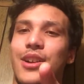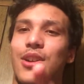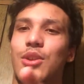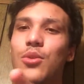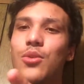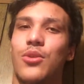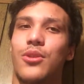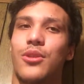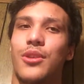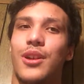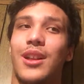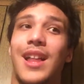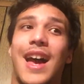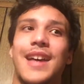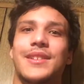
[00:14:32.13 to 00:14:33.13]
your
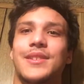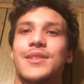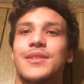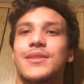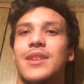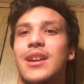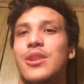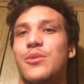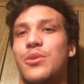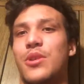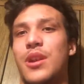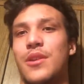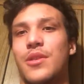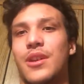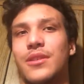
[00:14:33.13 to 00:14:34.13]
classes that you
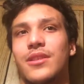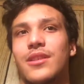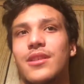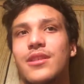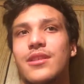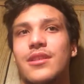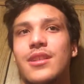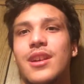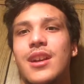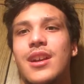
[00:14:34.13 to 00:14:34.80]
think that the